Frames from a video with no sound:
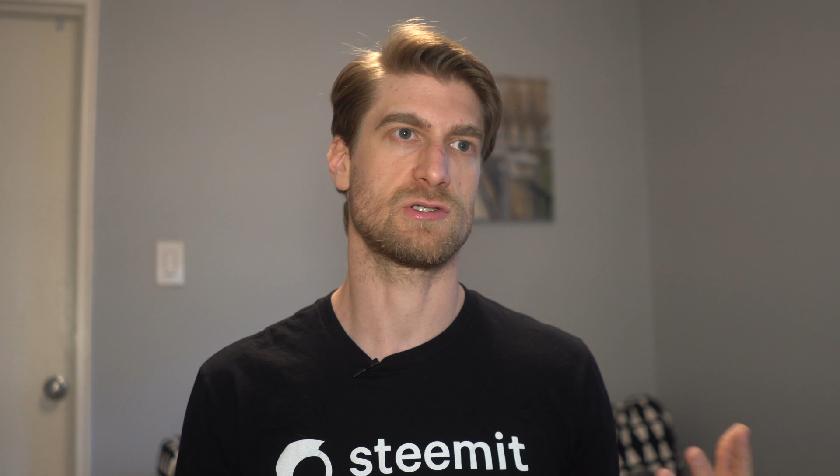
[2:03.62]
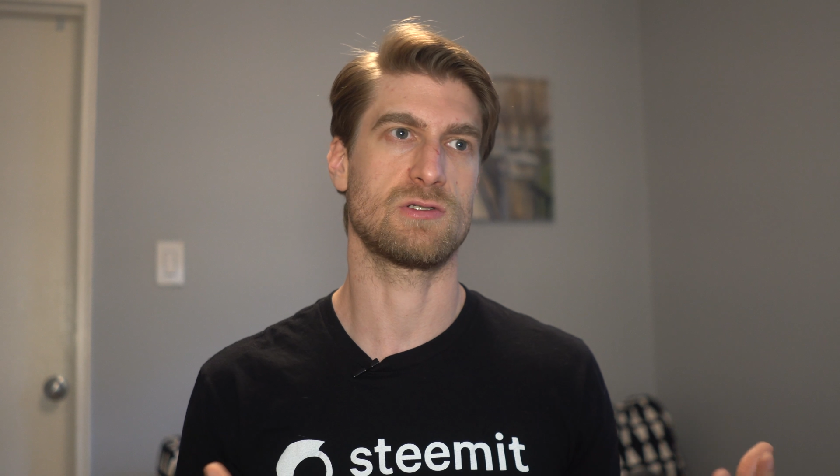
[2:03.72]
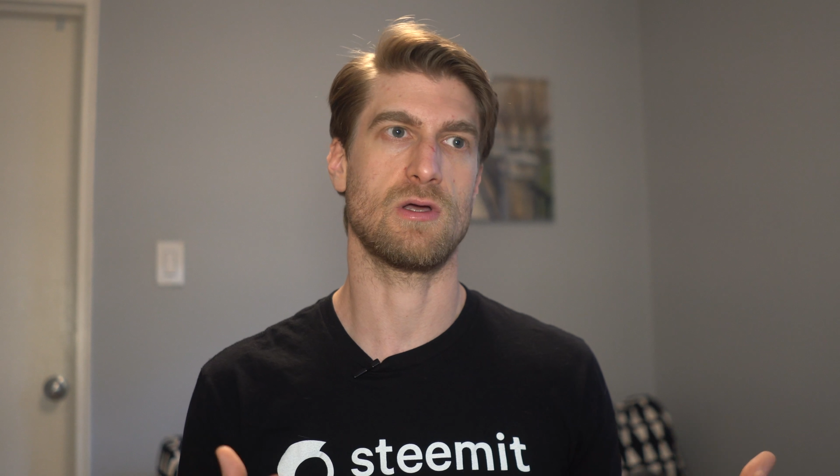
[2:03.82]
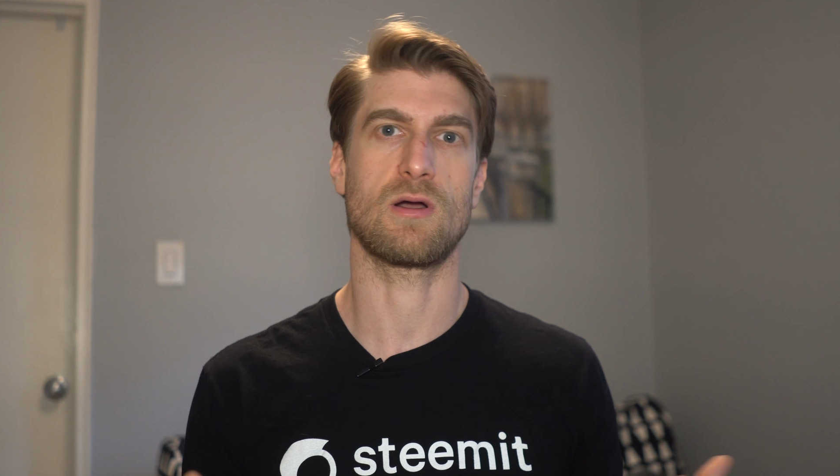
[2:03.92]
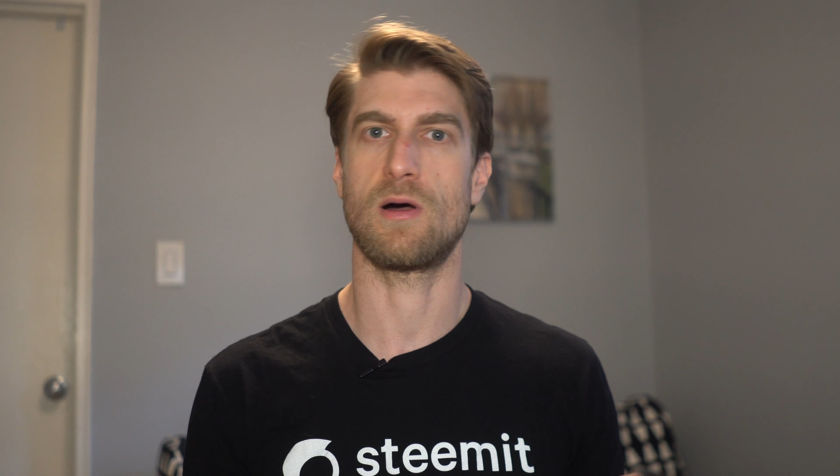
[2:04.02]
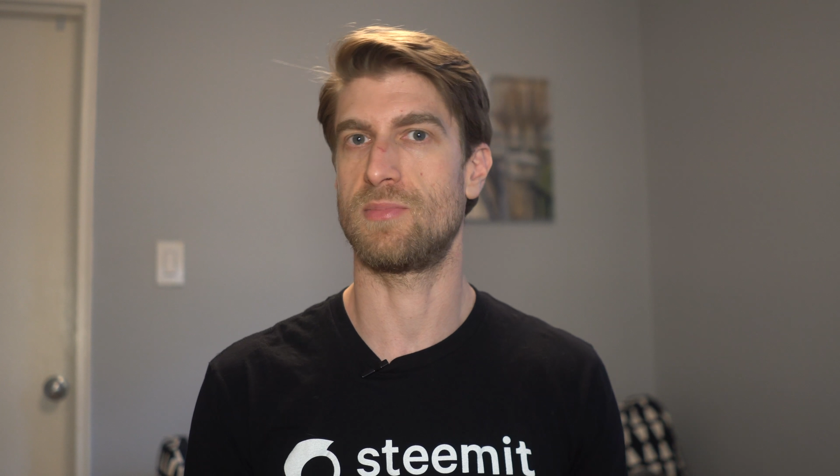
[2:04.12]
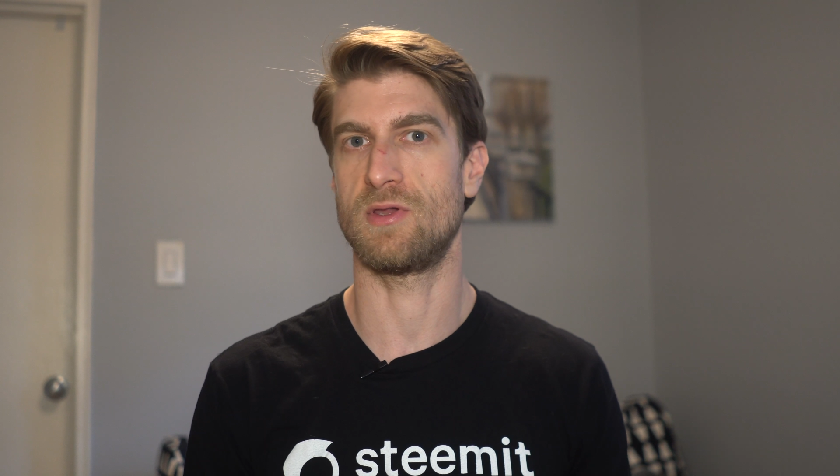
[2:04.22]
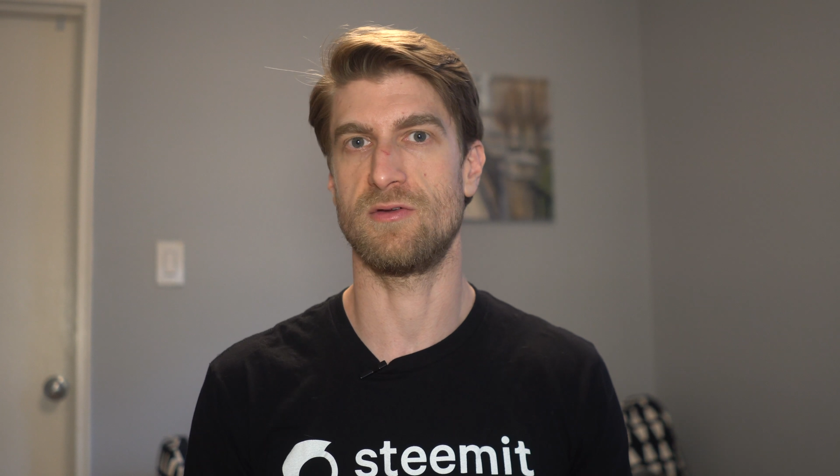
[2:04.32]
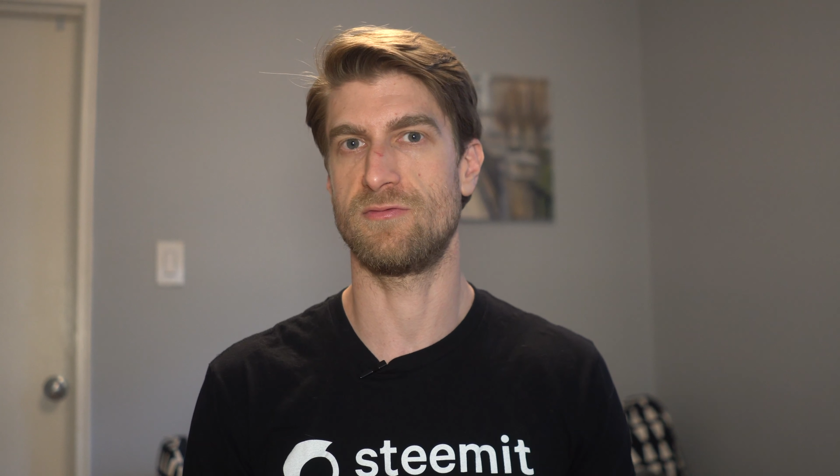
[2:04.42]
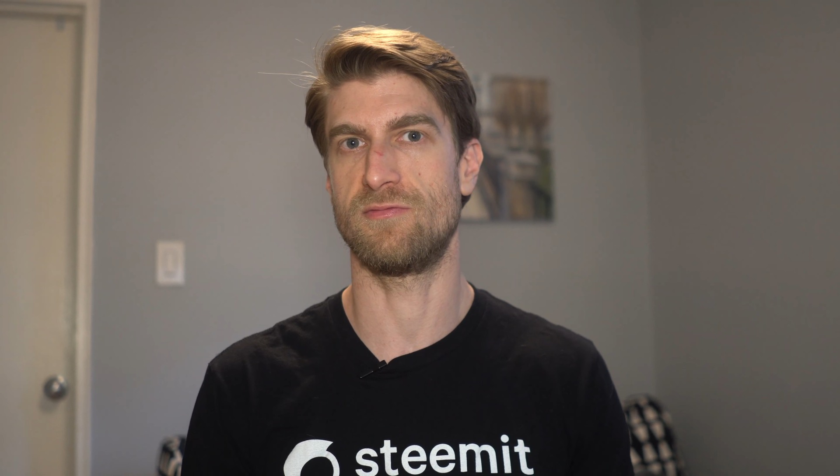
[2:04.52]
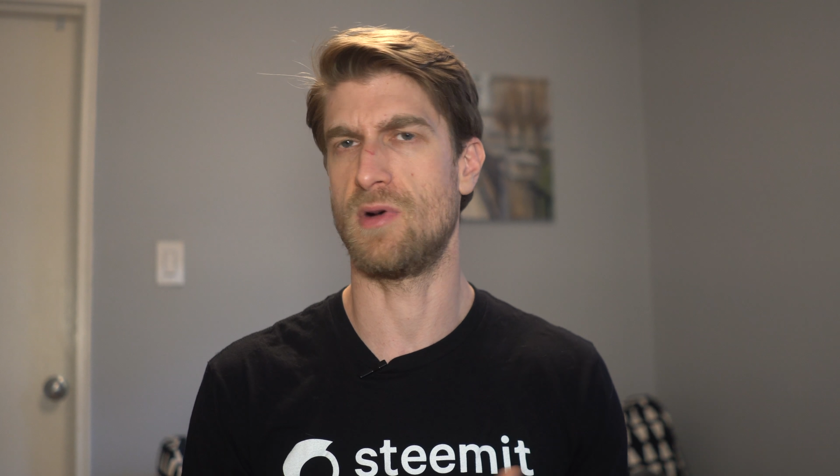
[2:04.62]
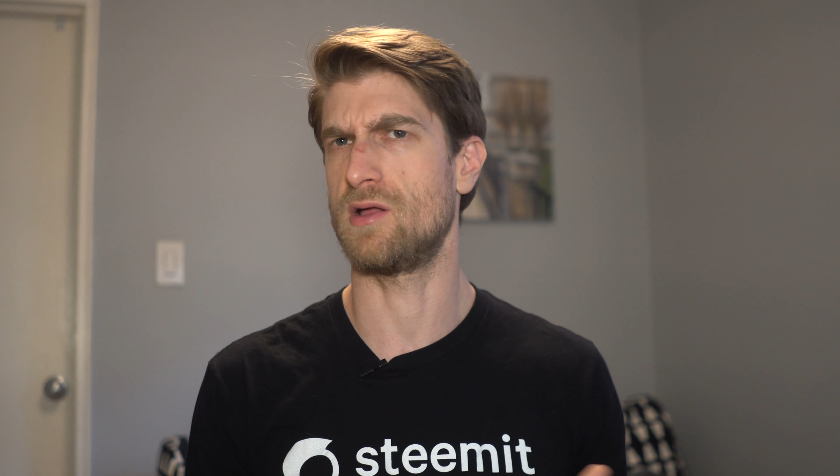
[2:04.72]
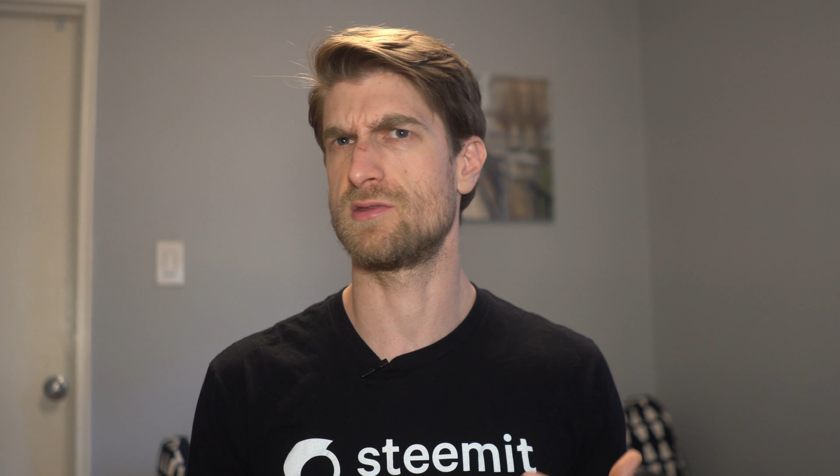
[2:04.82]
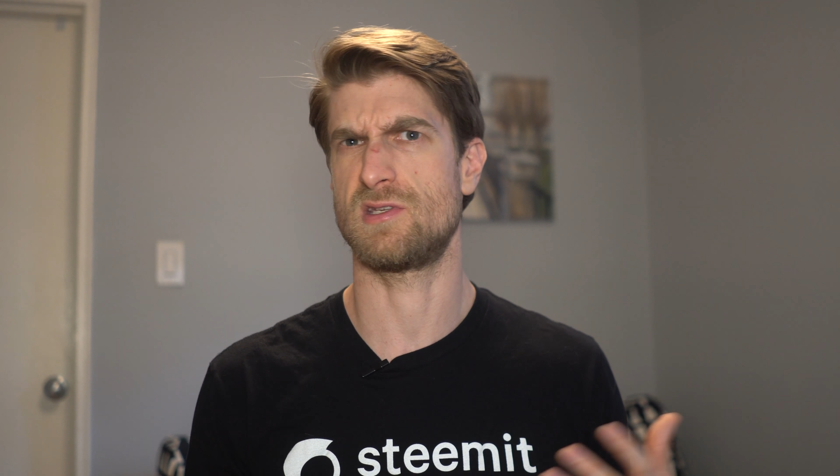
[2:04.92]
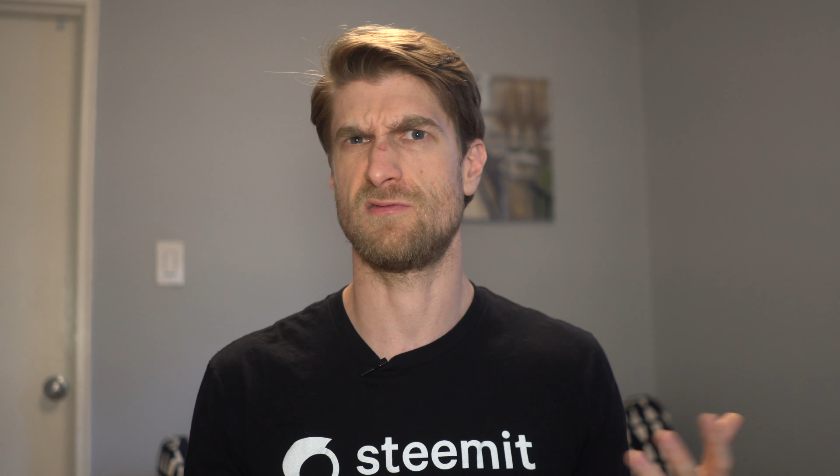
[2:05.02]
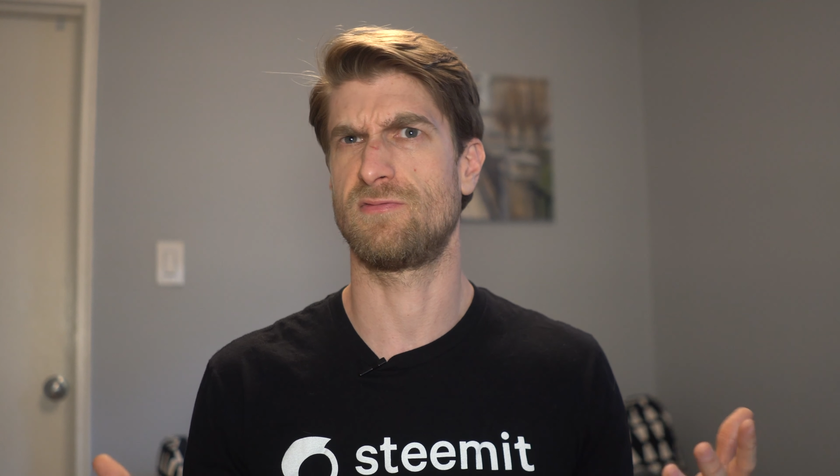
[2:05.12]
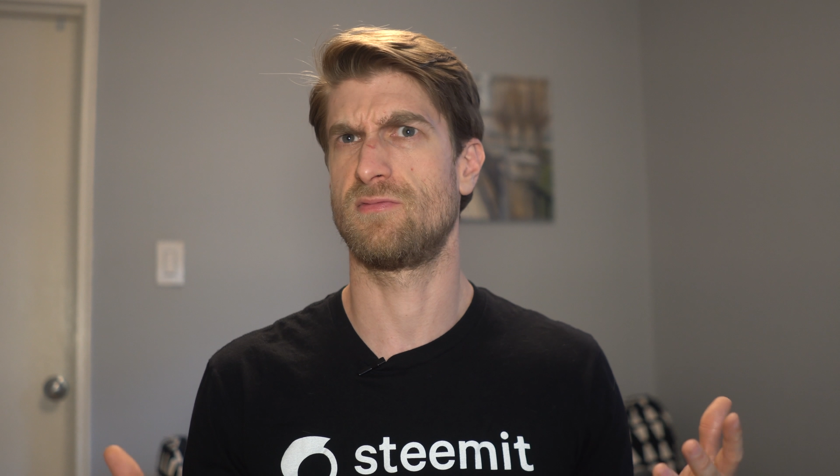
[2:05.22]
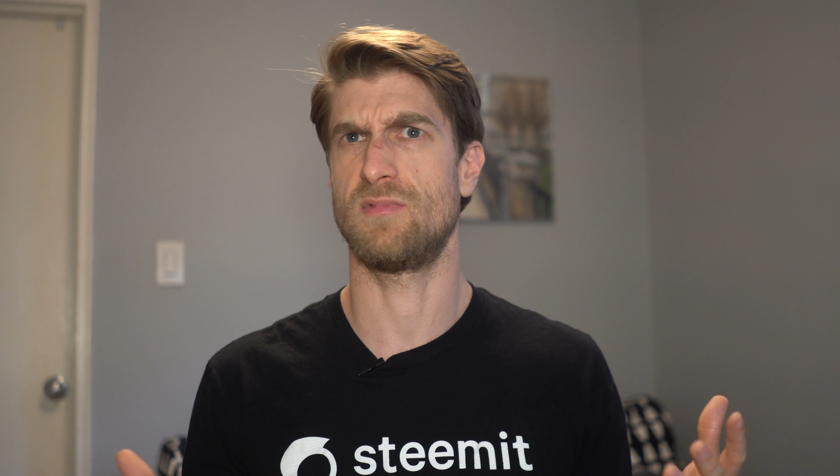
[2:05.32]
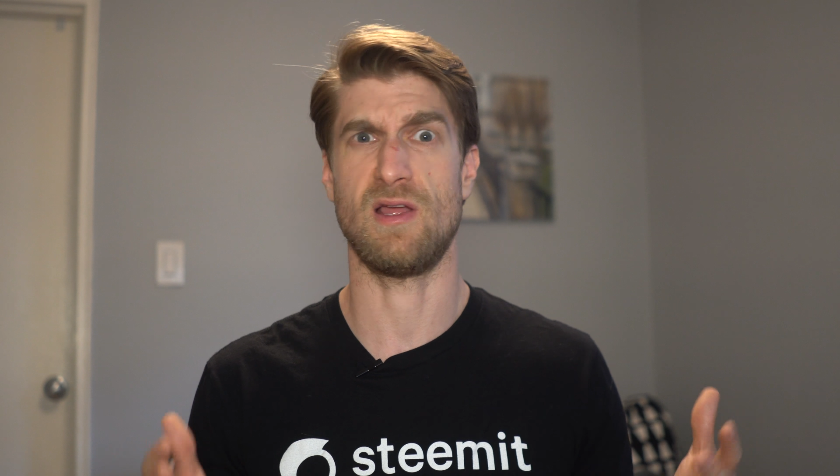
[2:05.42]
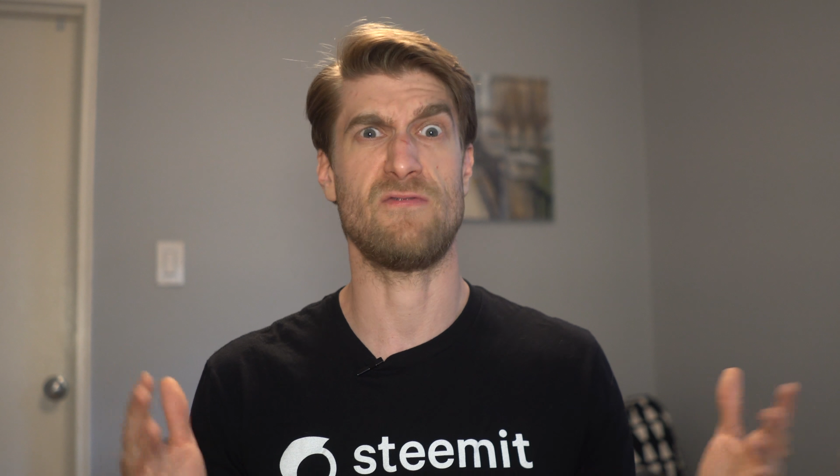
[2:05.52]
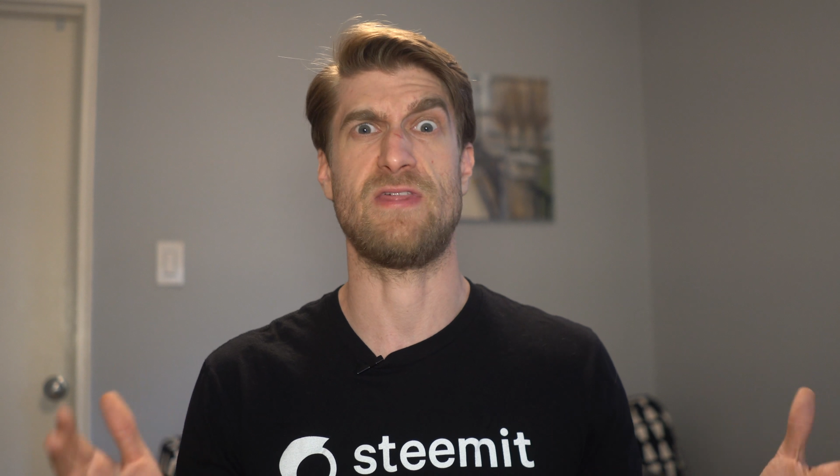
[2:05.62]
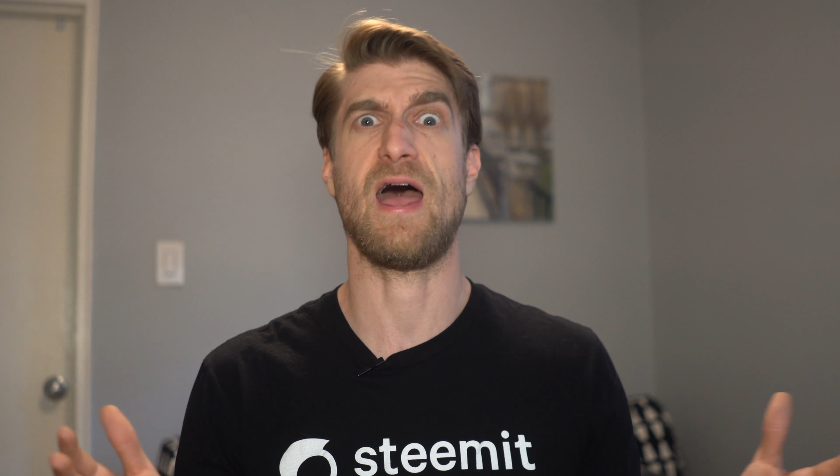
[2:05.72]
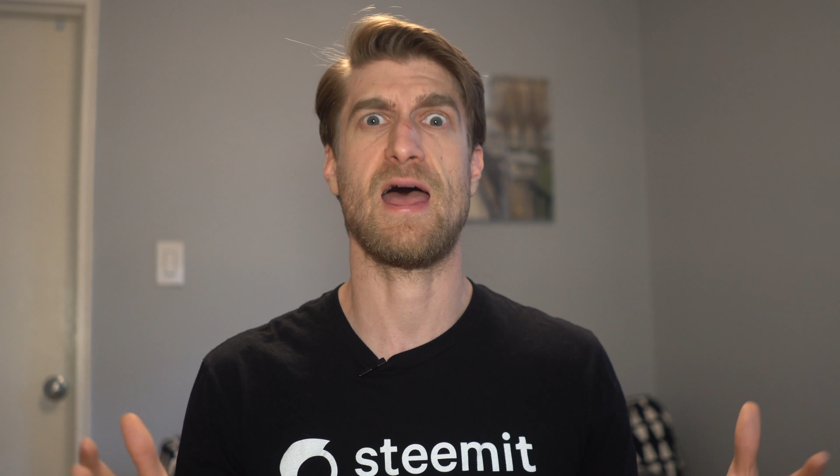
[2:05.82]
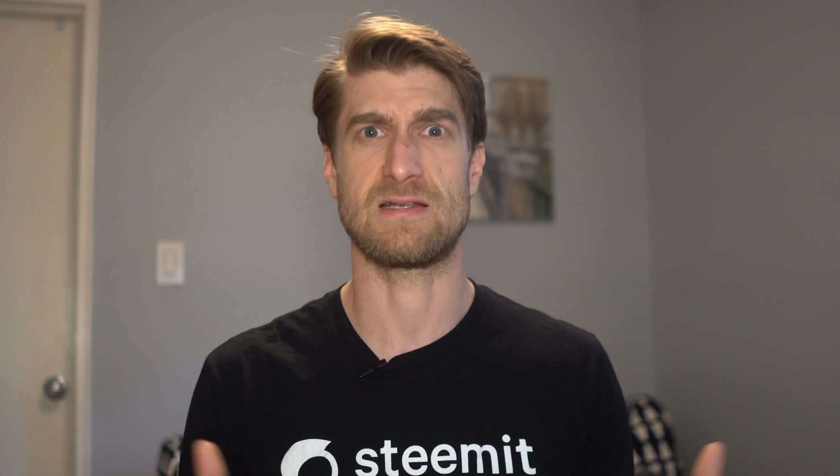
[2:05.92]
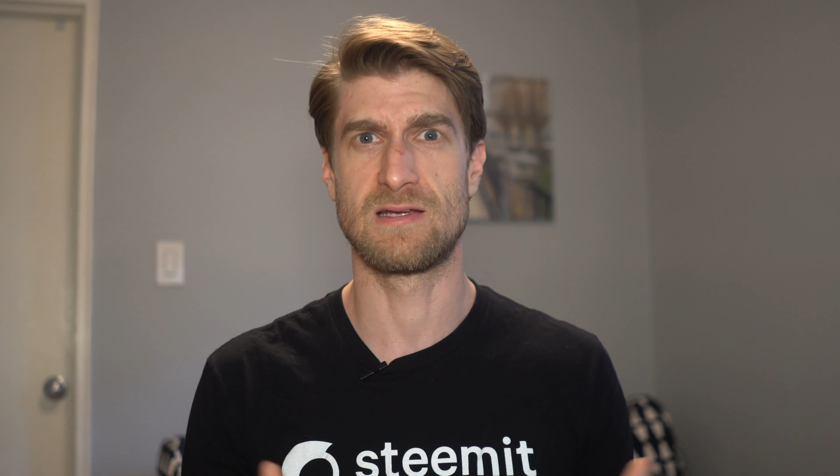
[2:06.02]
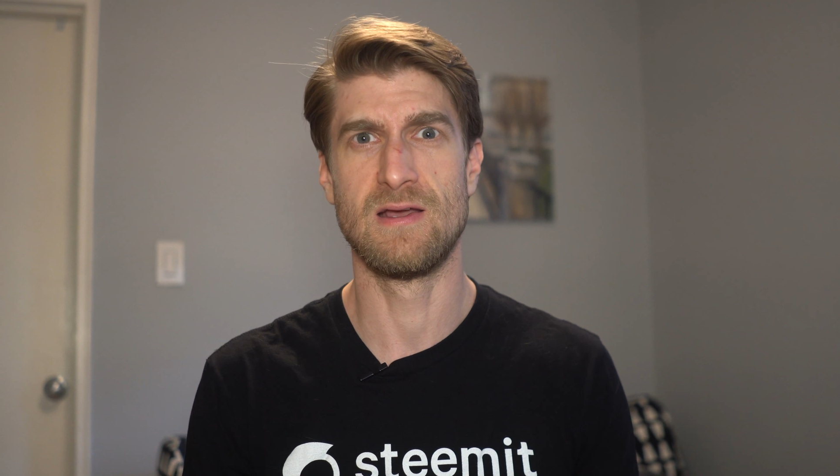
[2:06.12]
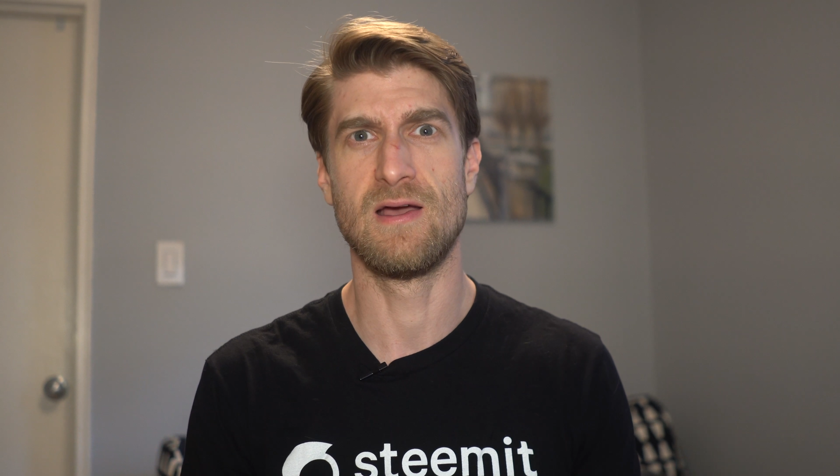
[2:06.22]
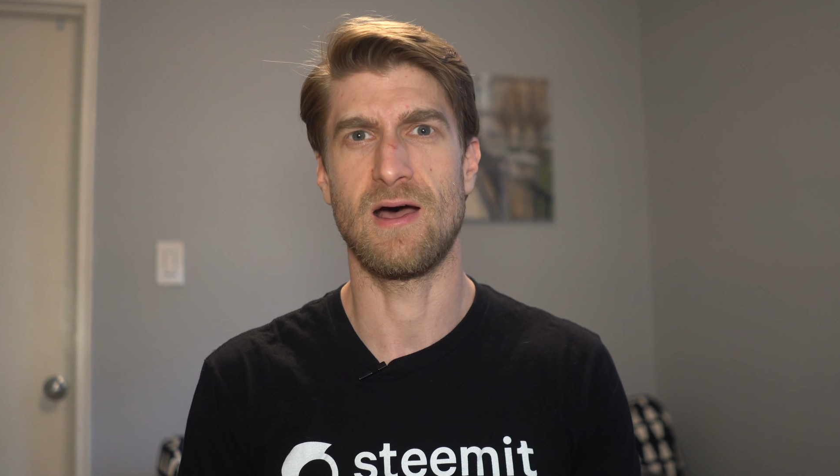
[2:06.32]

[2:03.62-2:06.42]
just a couple of months, if, if that,